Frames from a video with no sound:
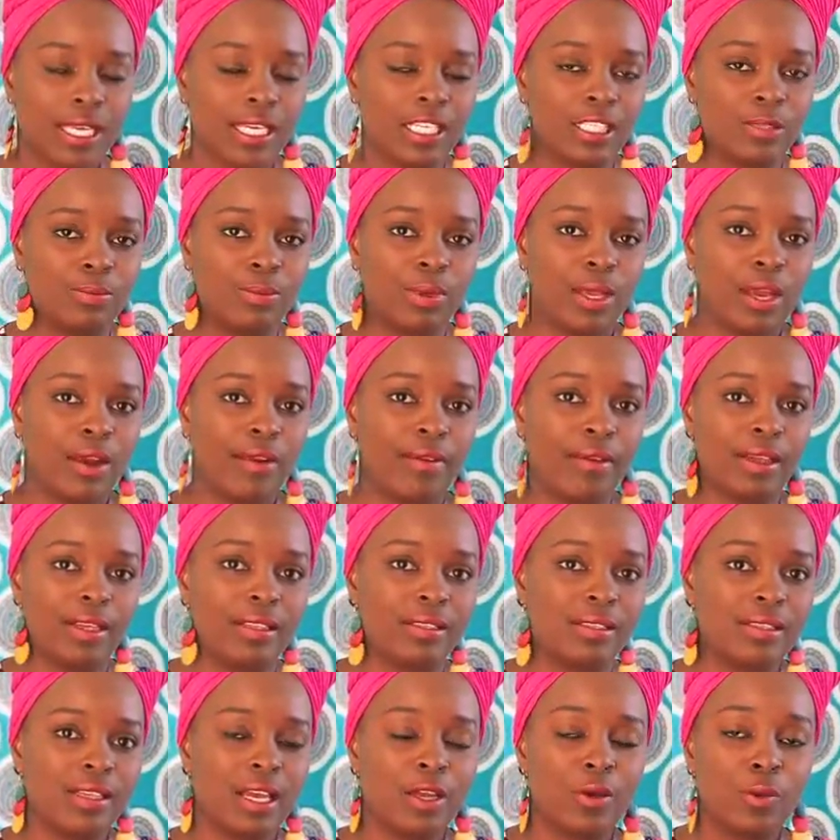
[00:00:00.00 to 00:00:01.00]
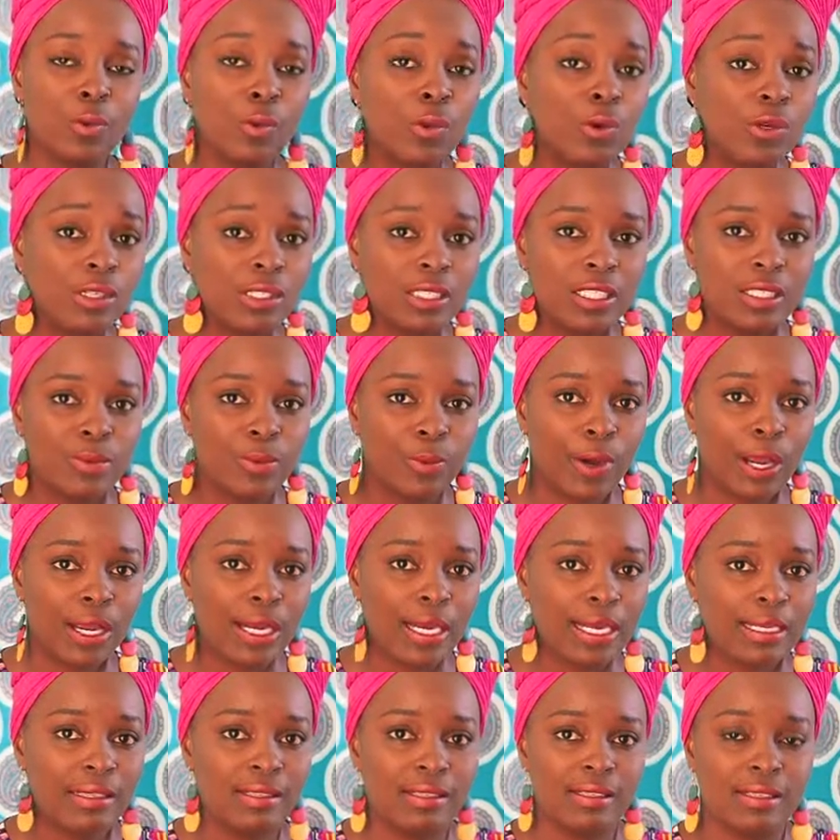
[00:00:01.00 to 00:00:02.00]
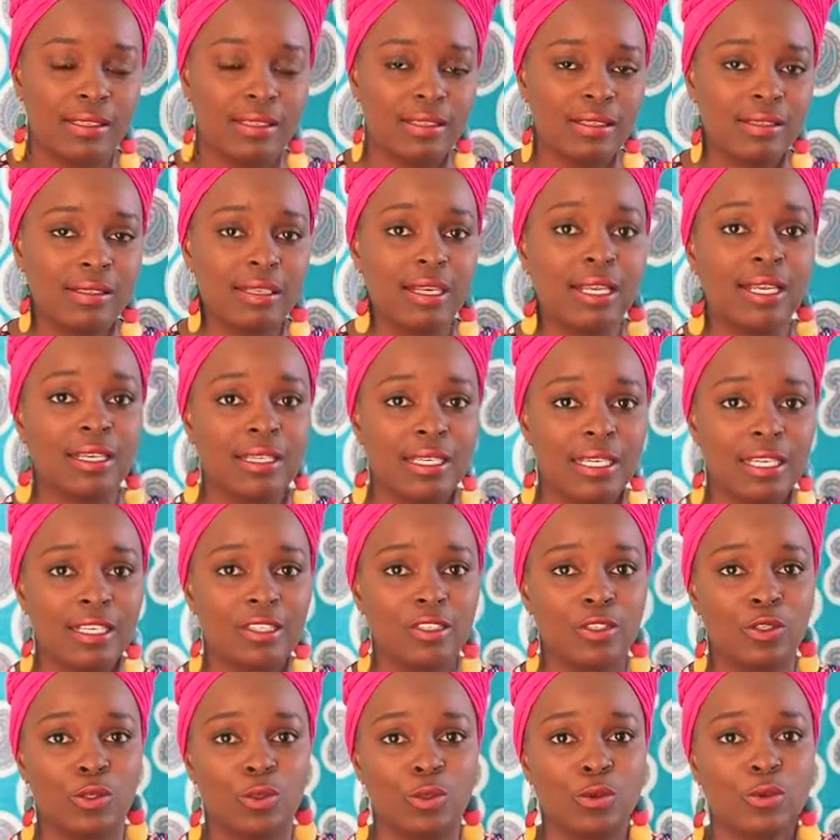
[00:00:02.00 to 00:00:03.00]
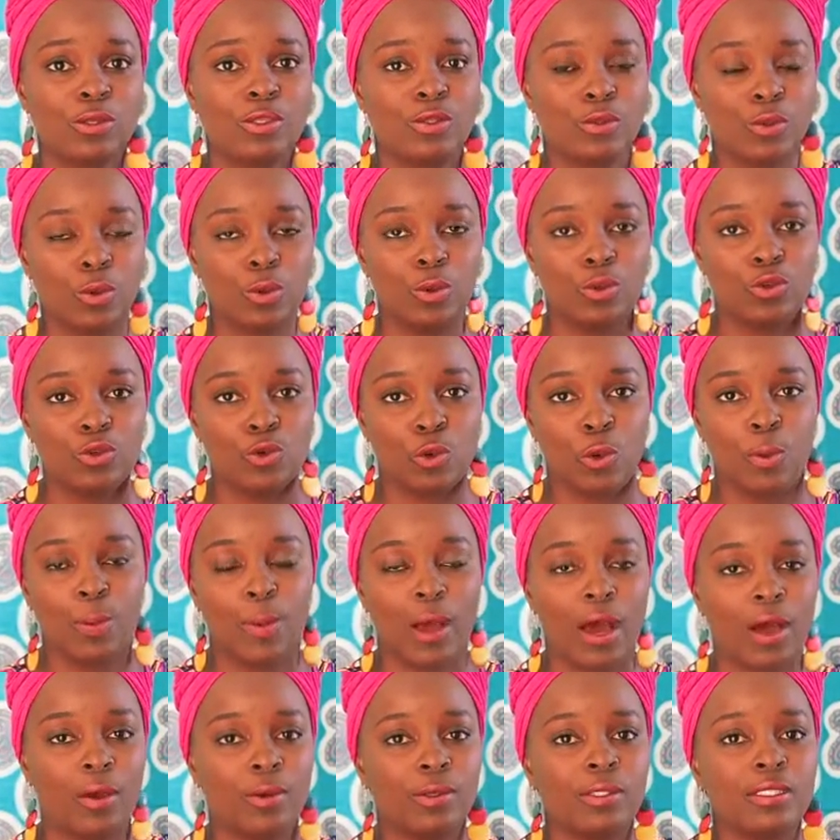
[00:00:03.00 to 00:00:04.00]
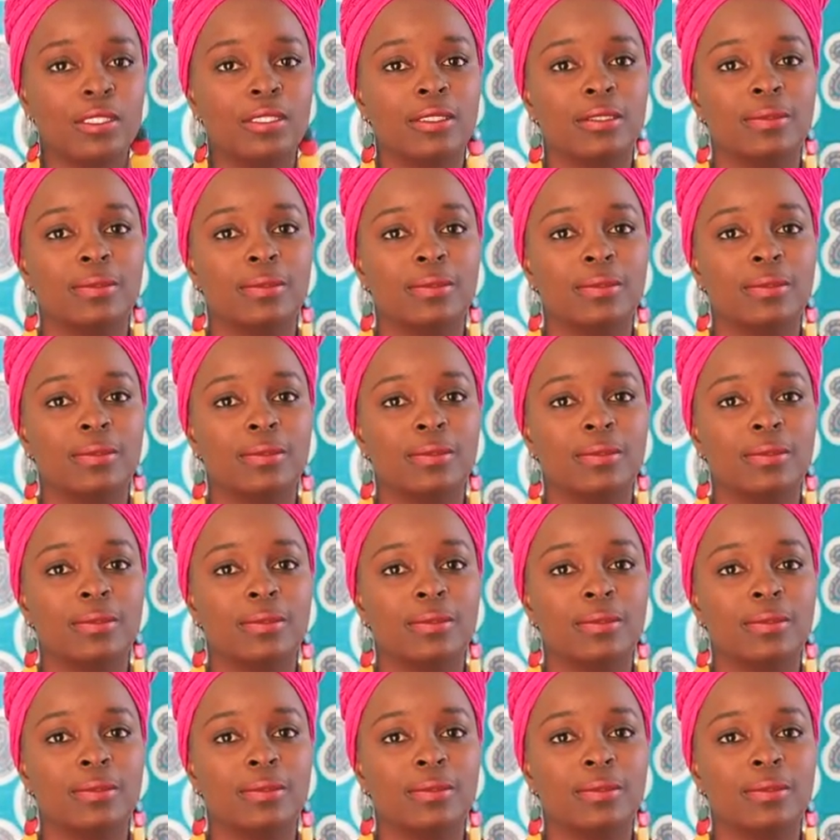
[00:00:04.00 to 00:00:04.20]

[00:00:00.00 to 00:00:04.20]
experience unwanted pregnancies leading to school dropout.